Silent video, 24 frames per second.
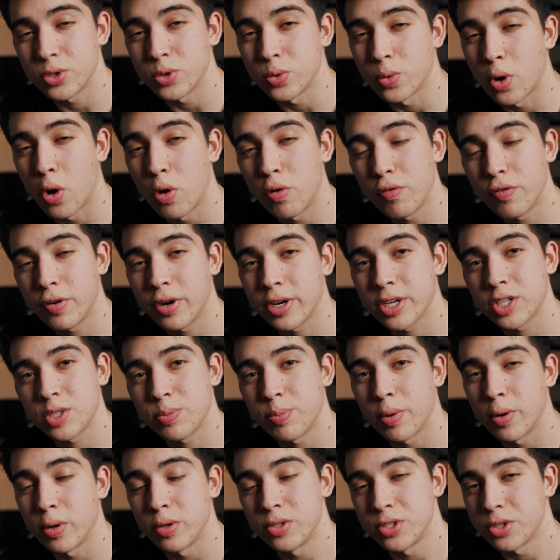to
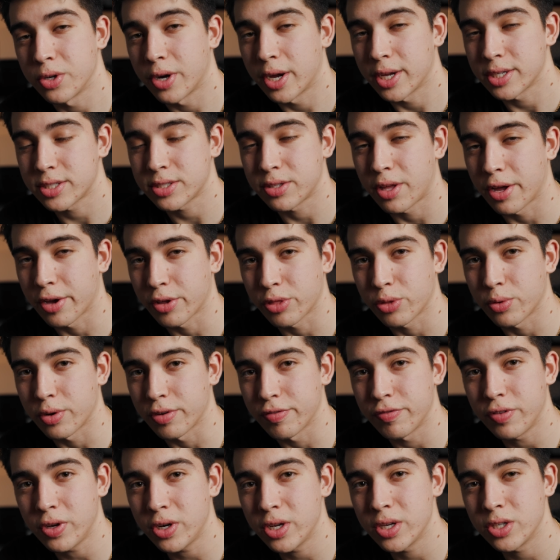overexpose your SLOG3
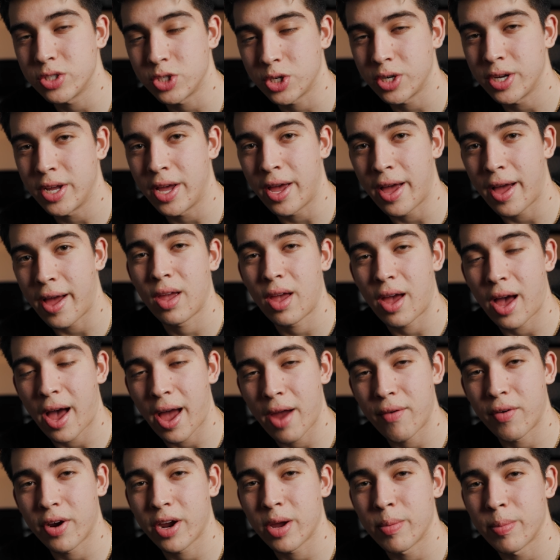footage.
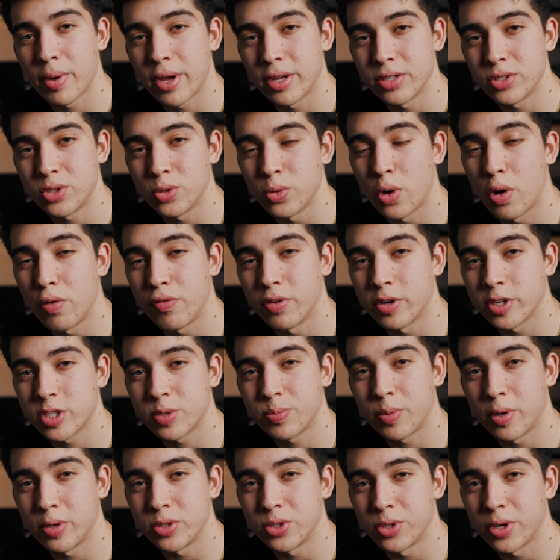I recommend to
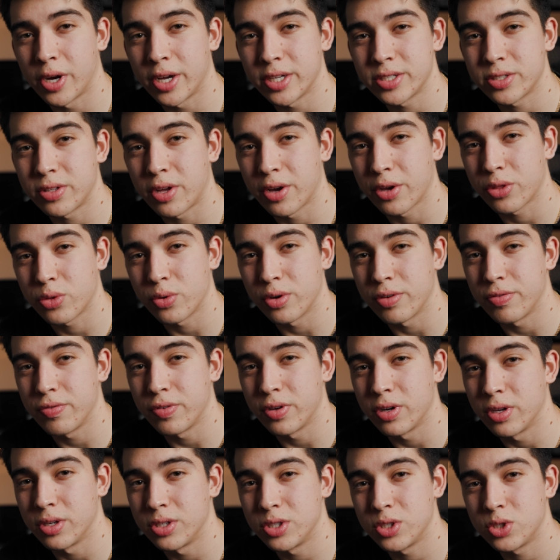overexpose your SLOG3
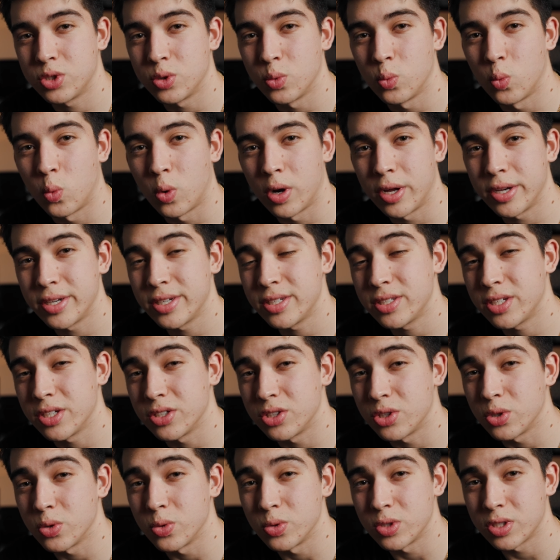footage to 1 to
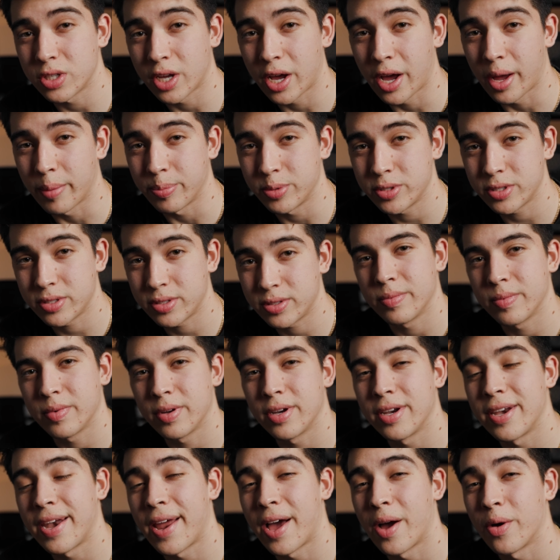2 stops.
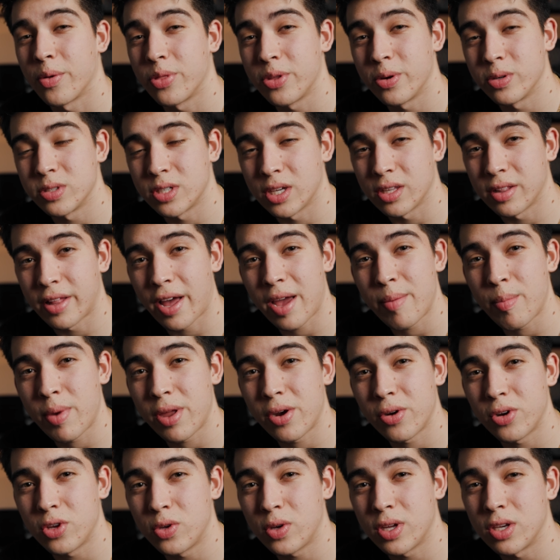Now, there's a light
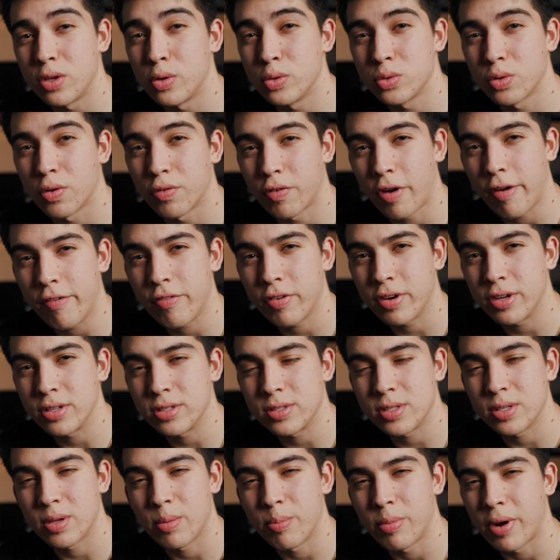meter you can use for
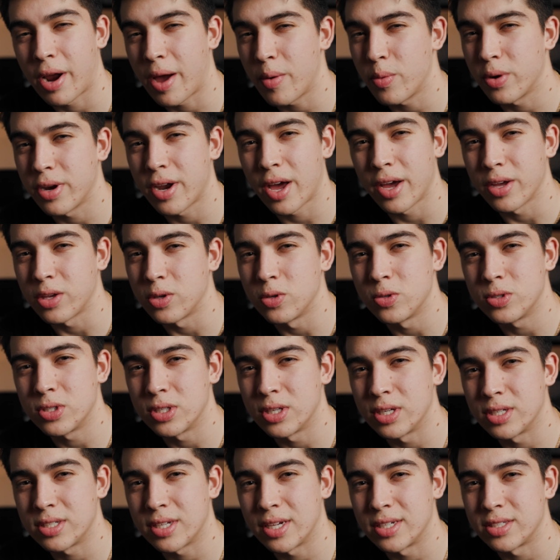reference, but I would not use
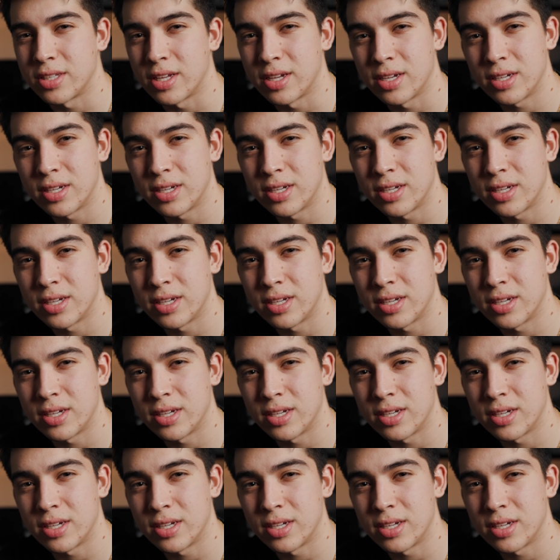this as the